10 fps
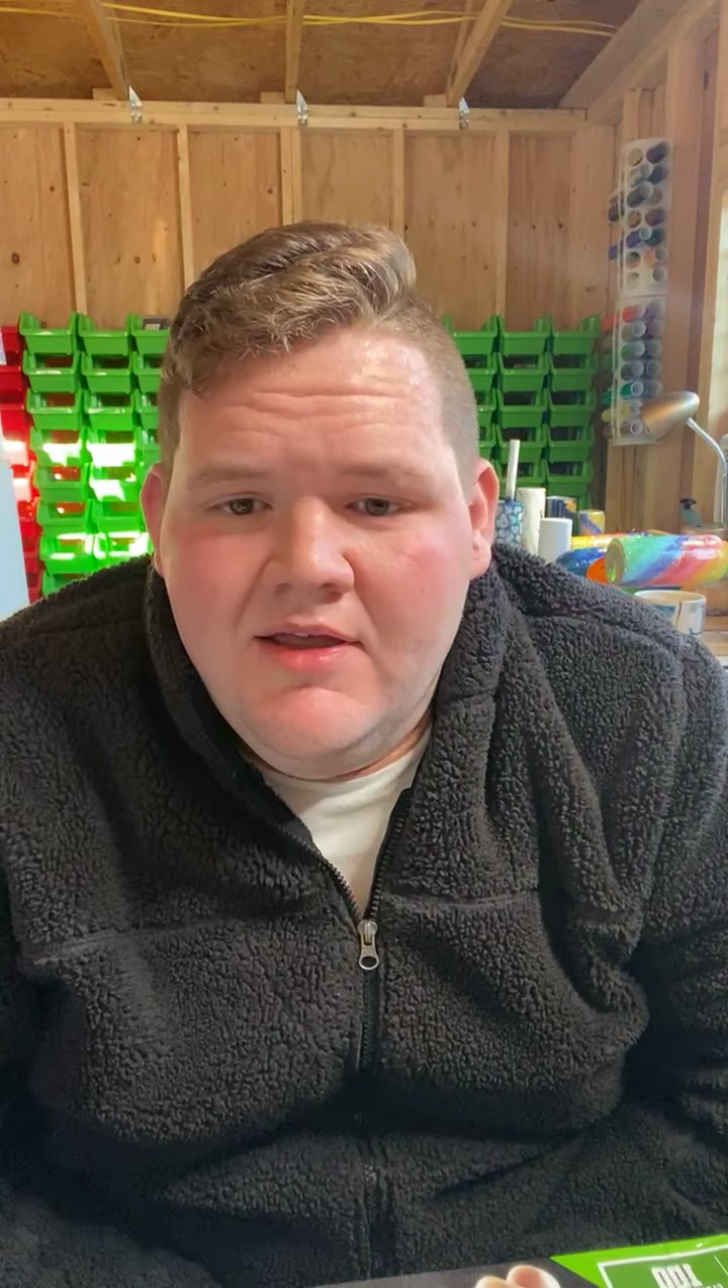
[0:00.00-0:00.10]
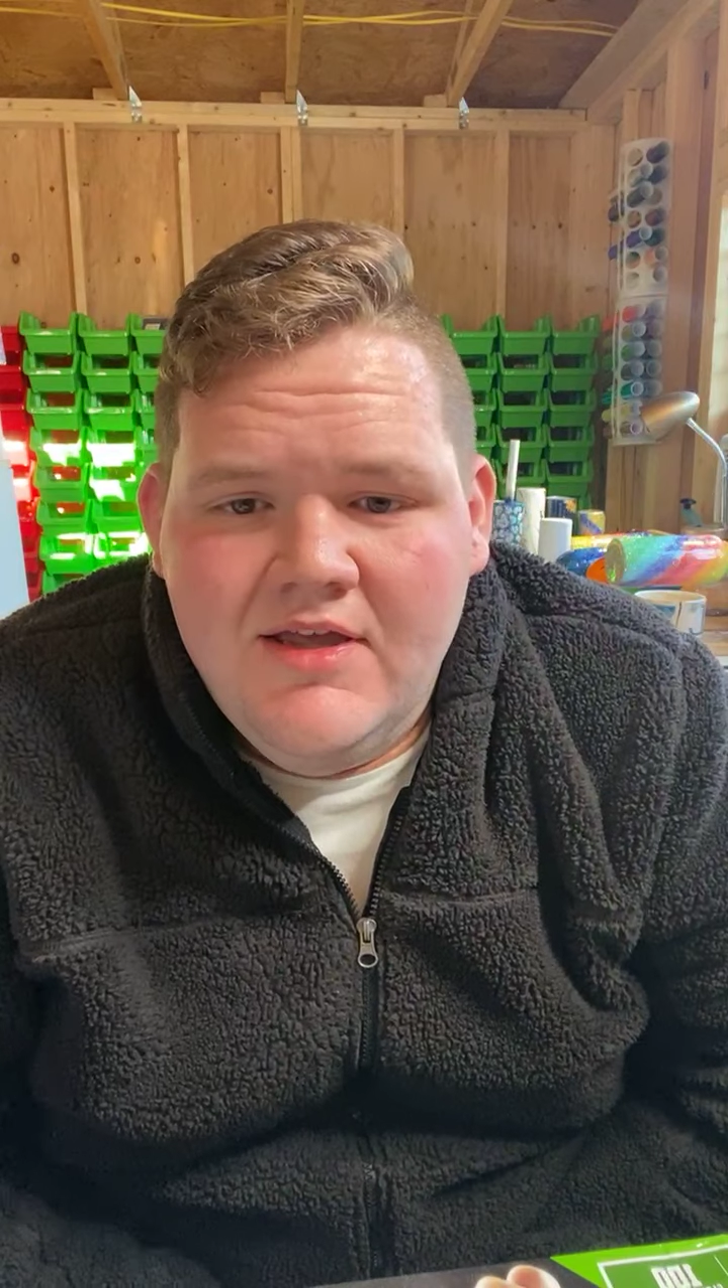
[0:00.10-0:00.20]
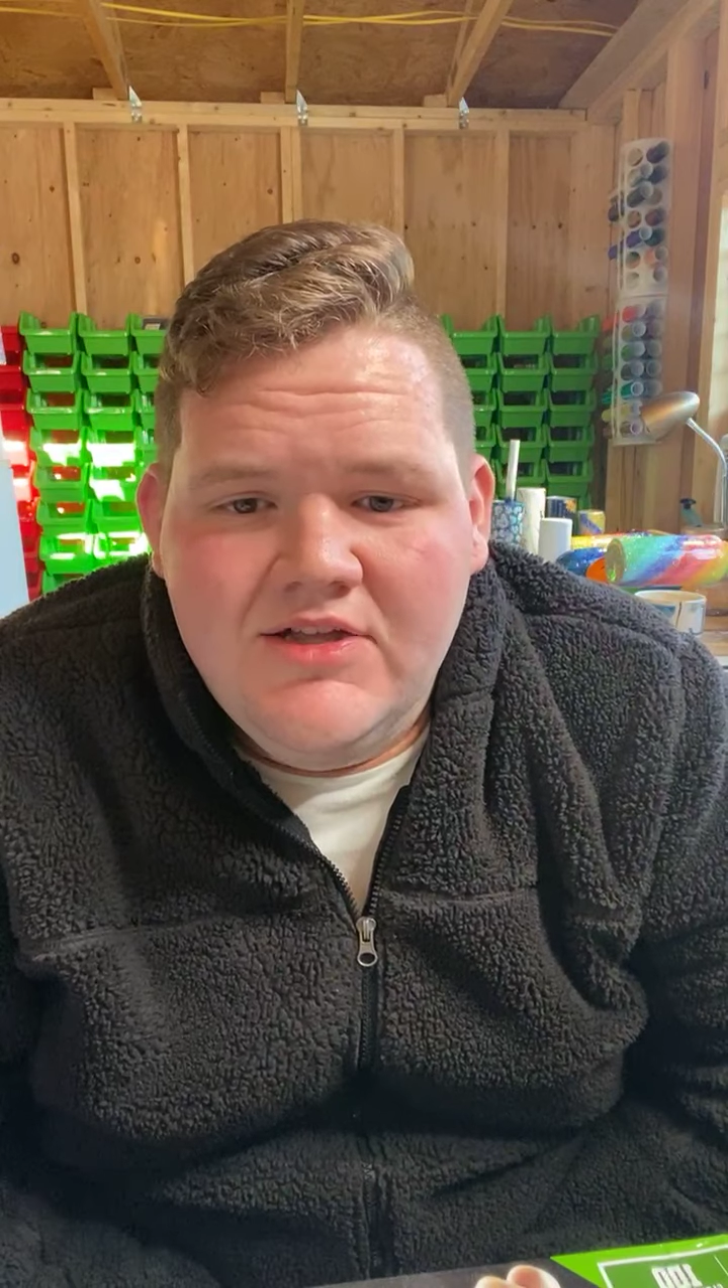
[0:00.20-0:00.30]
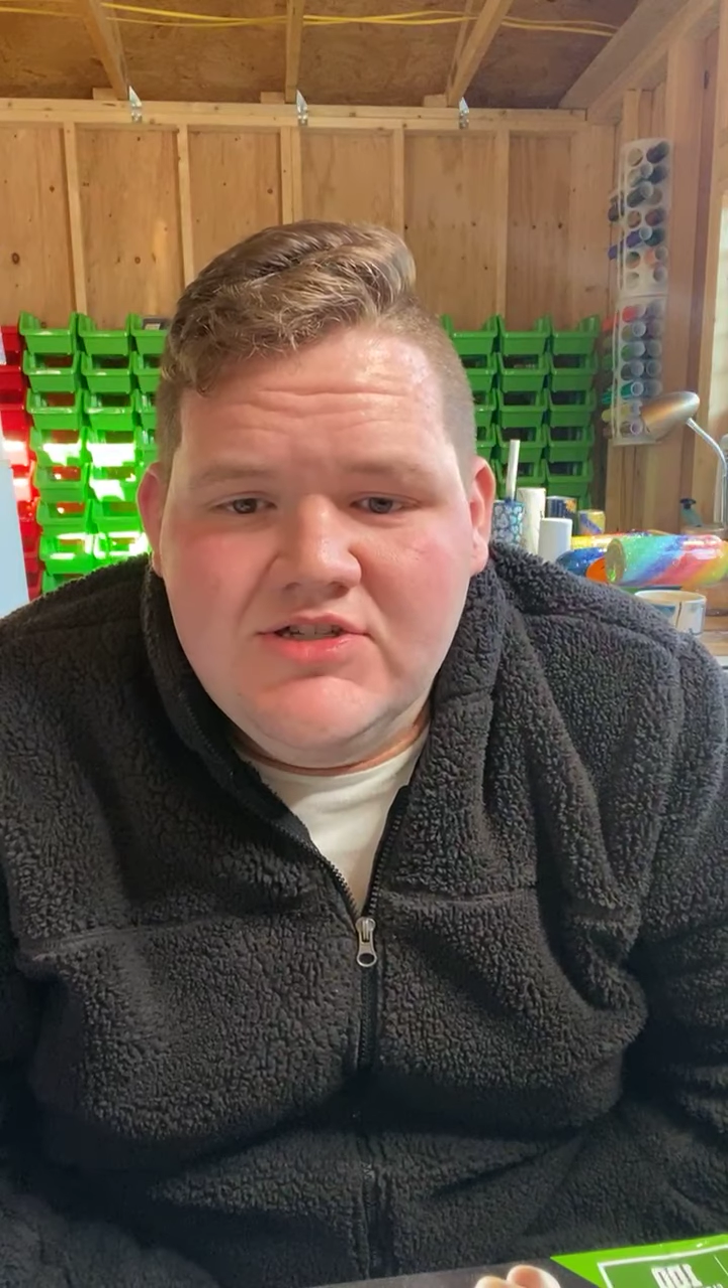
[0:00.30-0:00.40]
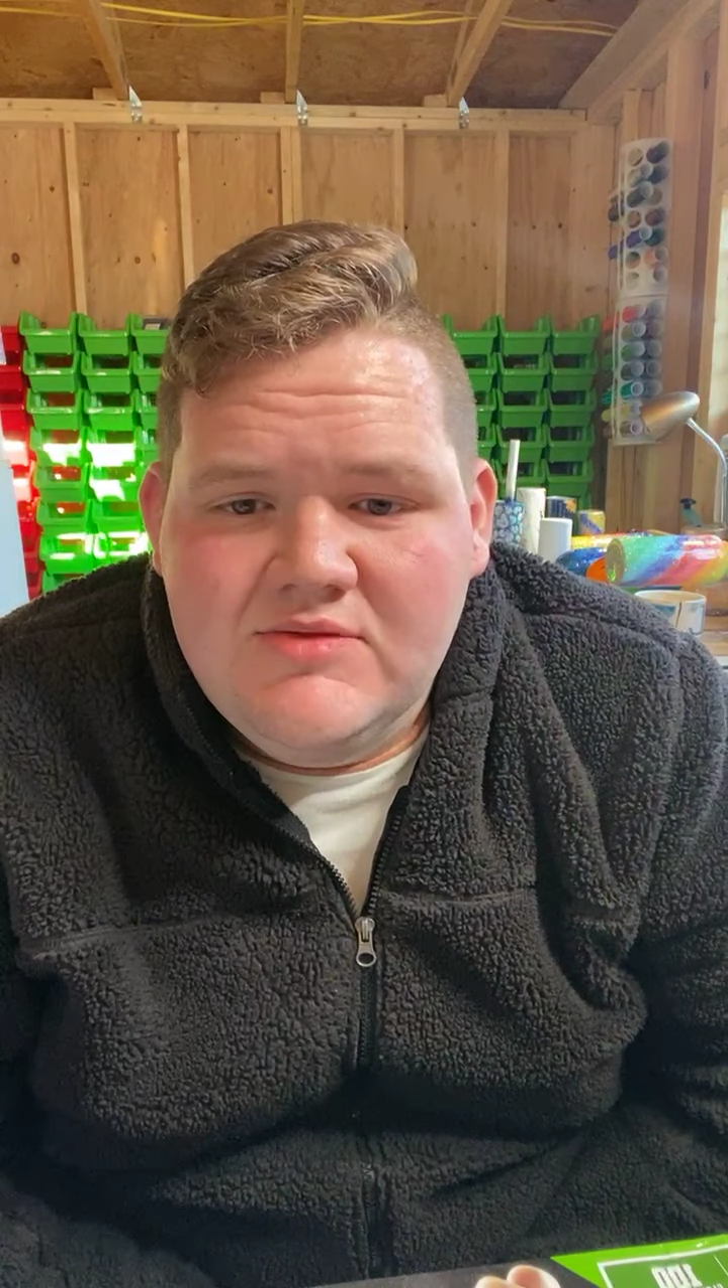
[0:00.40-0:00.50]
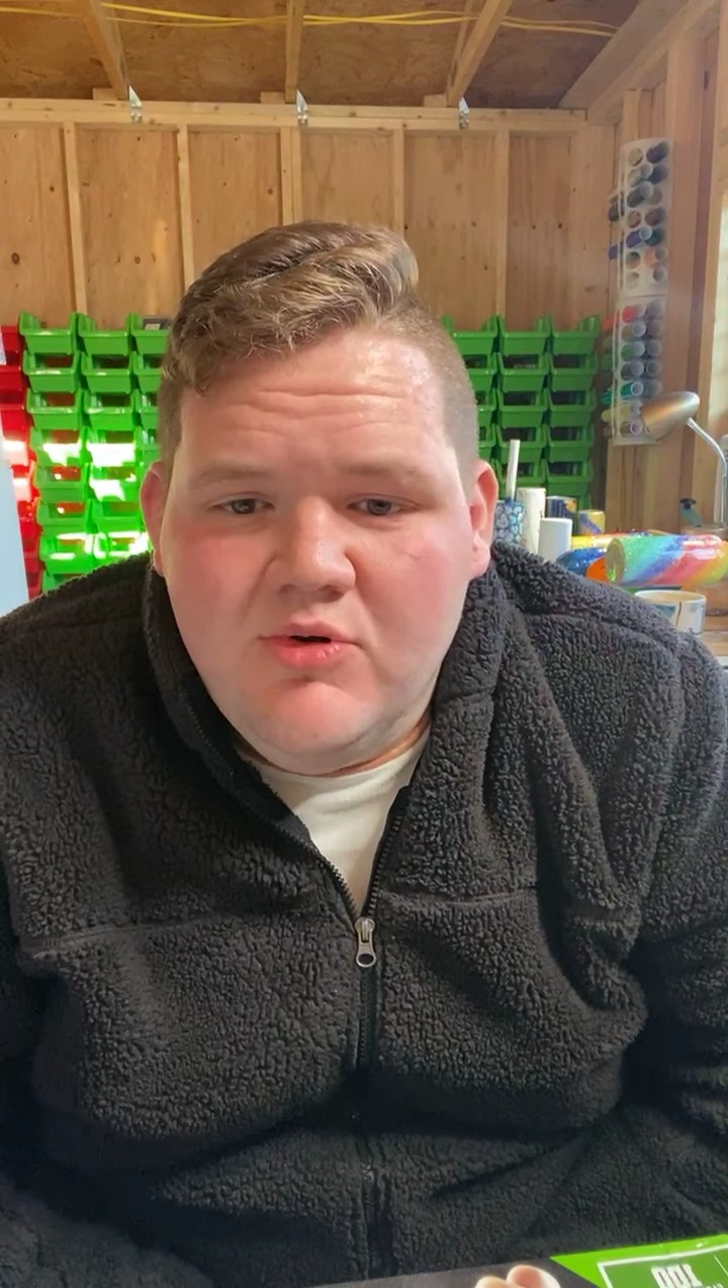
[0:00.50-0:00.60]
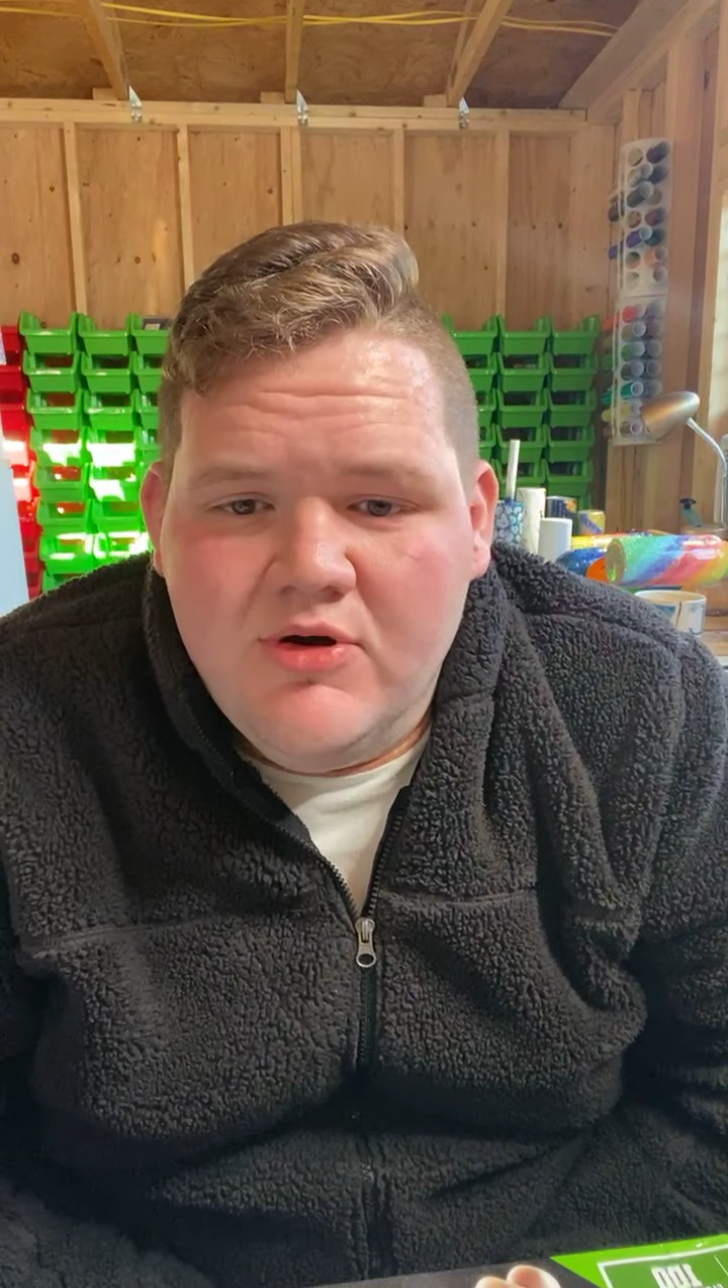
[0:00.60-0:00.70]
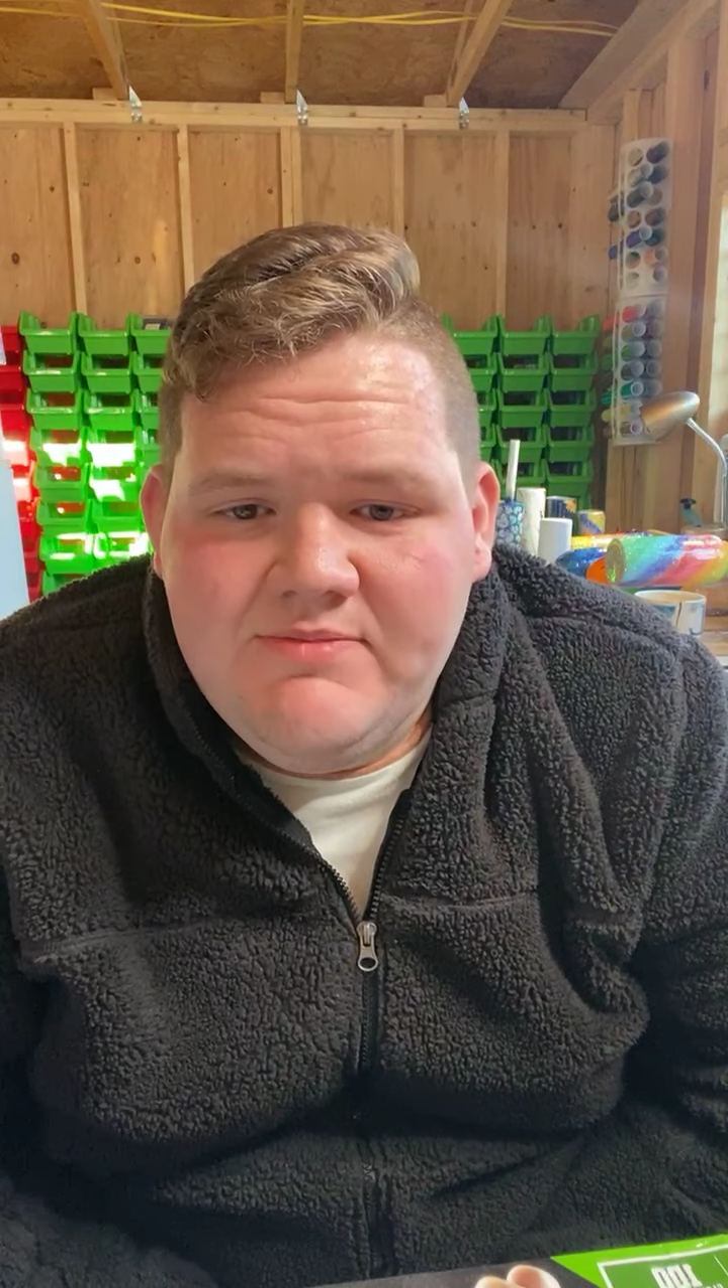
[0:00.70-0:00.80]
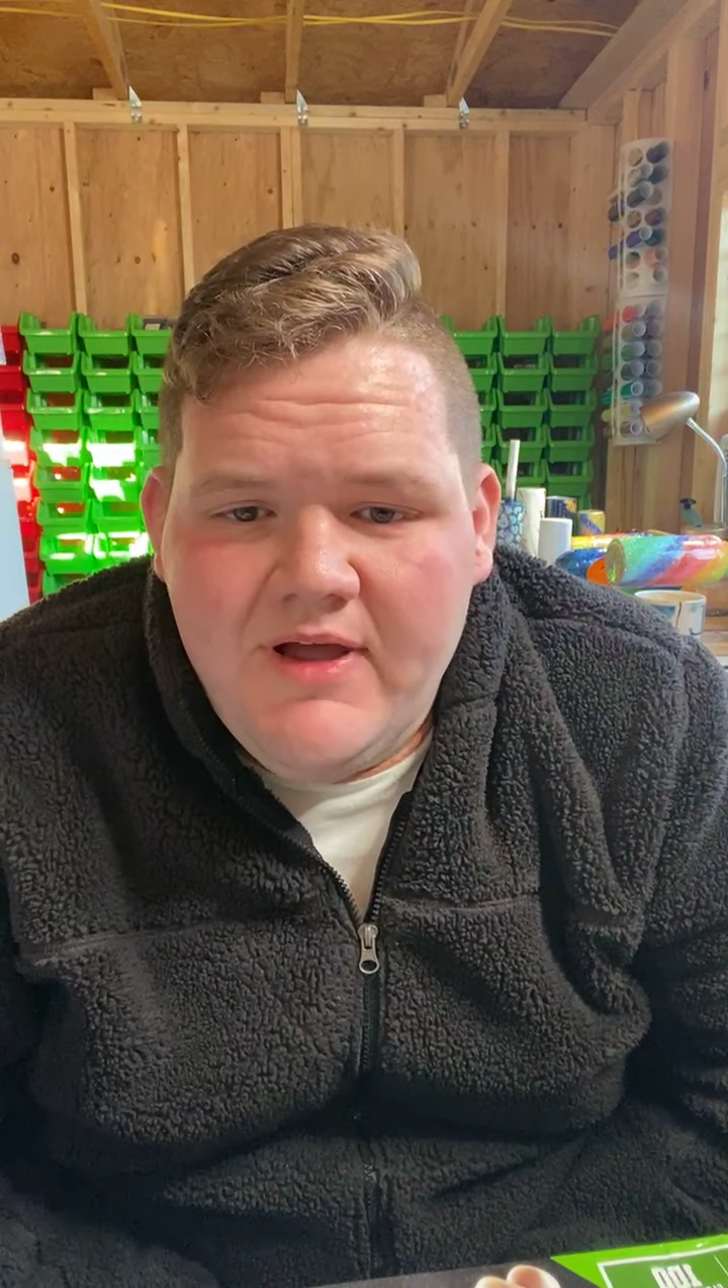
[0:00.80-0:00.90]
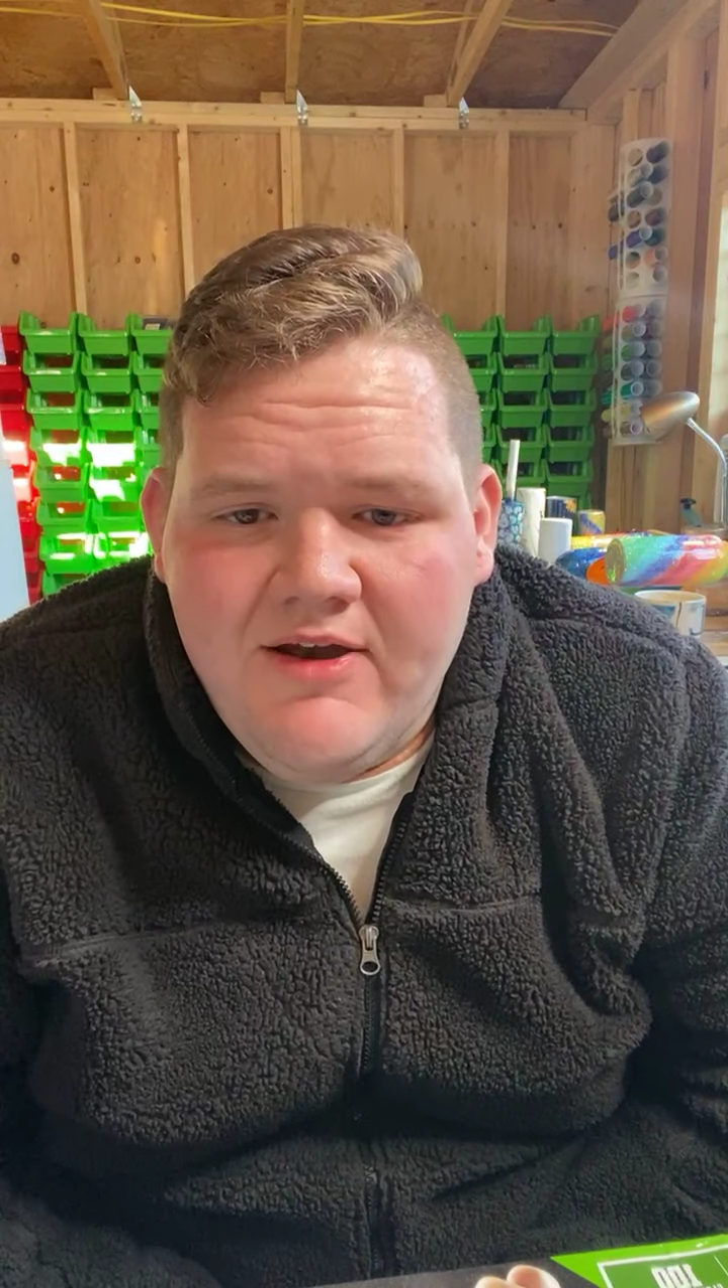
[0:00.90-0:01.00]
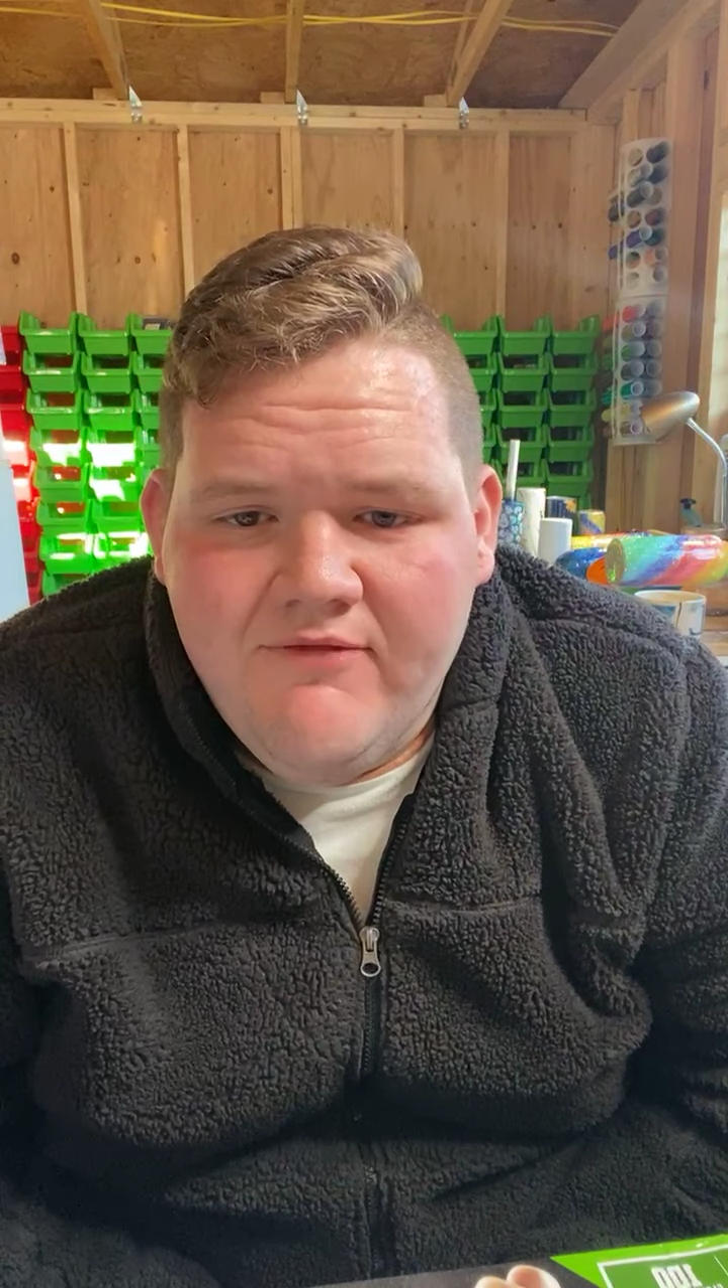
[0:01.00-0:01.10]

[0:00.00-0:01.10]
It just works better